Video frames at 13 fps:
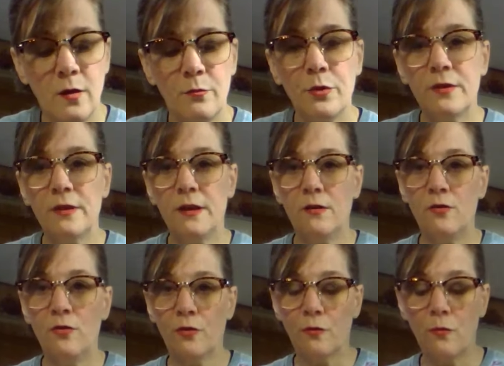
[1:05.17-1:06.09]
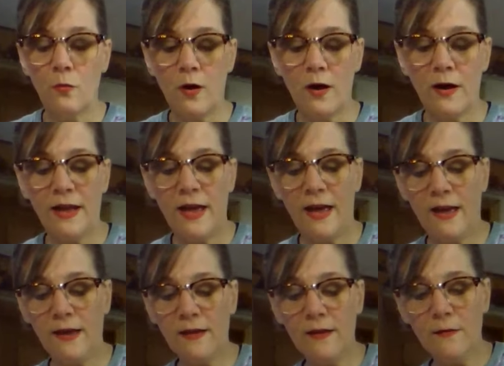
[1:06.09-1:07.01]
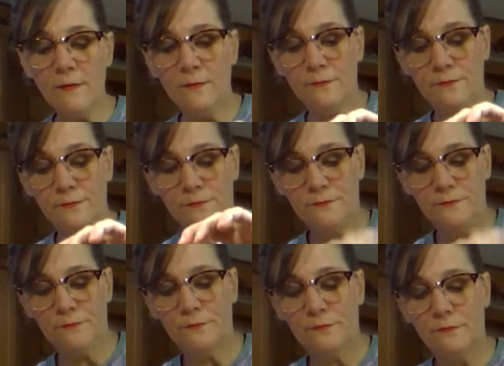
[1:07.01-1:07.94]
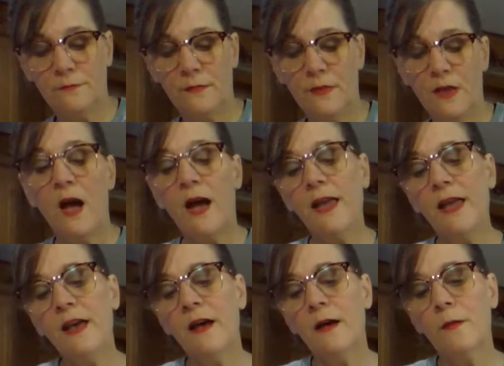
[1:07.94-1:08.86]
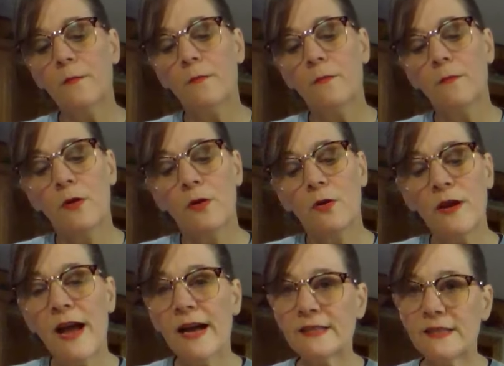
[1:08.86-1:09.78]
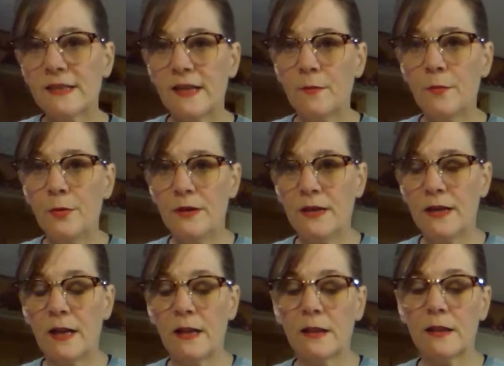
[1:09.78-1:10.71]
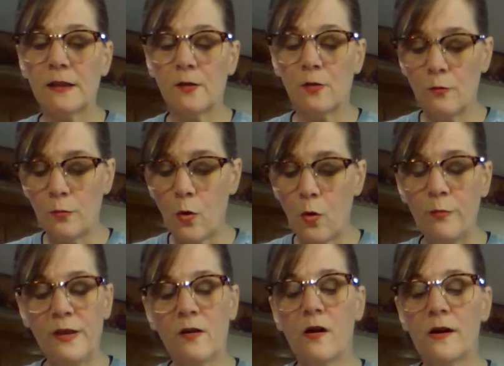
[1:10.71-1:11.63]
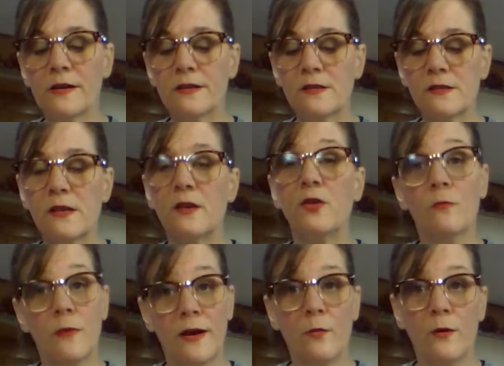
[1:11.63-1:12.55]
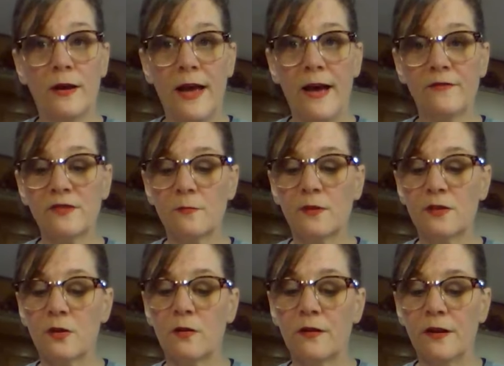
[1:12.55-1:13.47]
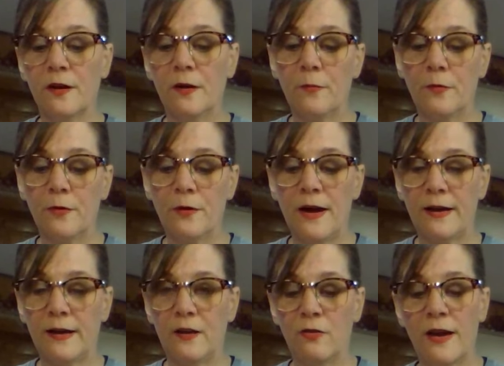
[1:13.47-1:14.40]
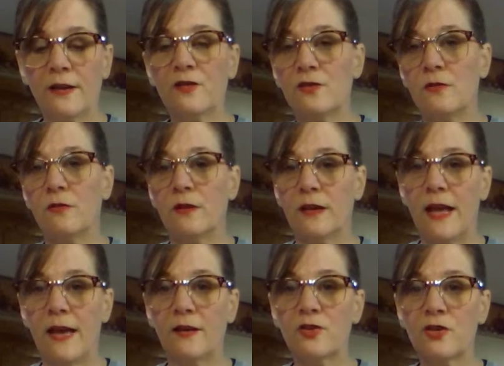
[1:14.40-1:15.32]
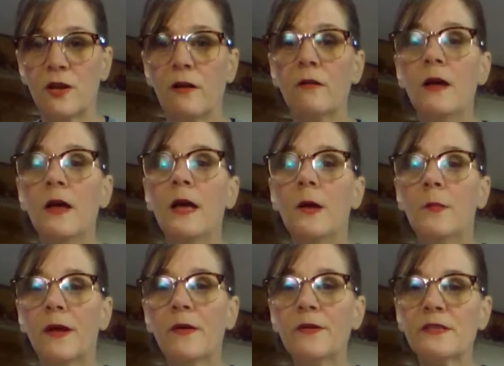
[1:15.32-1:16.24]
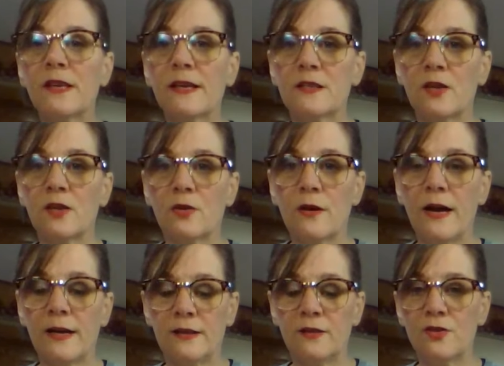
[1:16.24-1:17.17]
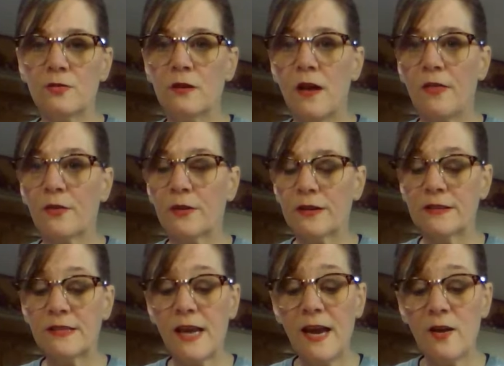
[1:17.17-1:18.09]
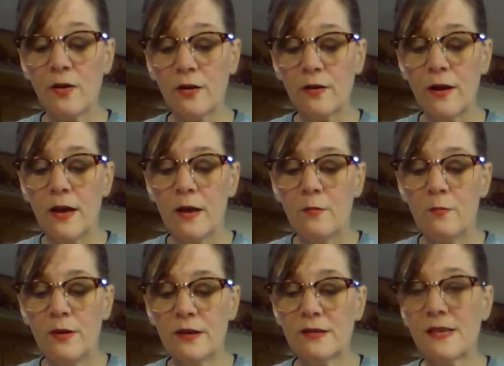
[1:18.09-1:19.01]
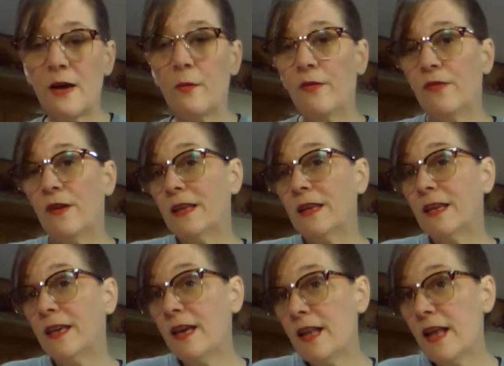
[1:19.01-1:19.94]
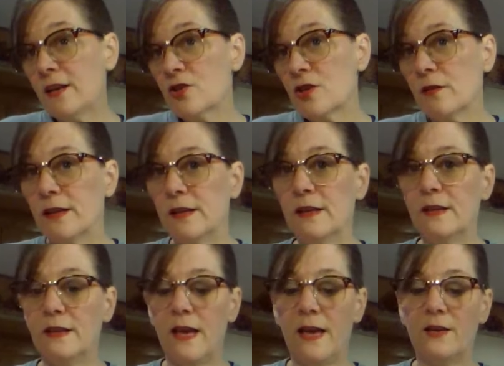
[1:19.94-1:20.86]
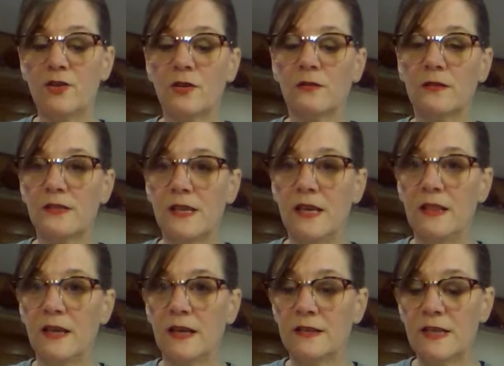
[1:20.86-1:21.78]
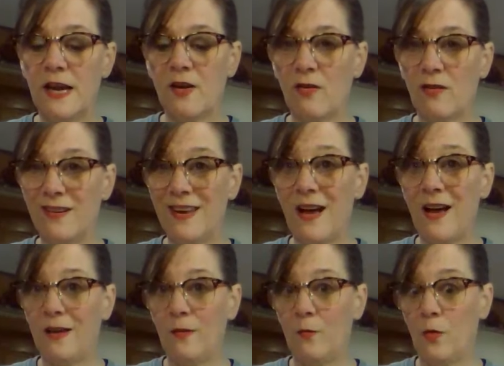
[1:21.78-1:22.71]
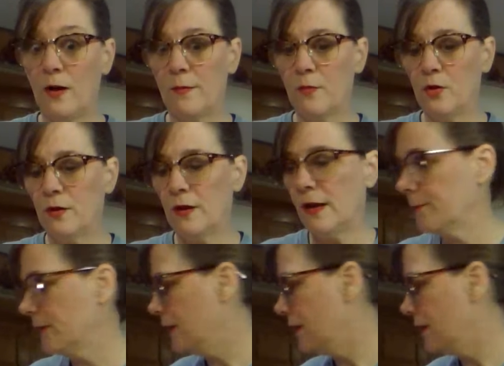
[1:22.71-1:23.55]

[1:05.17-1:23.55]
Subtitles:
Put in your 1 egg. I cracked it and put it in a little bowl because, and you might want to have some adult help cracking your eggs so you don't get eggshell, but I always like to crack it into another container because that way if I get eggshell in it, the eggshell is in the container, not in what I'm cooking.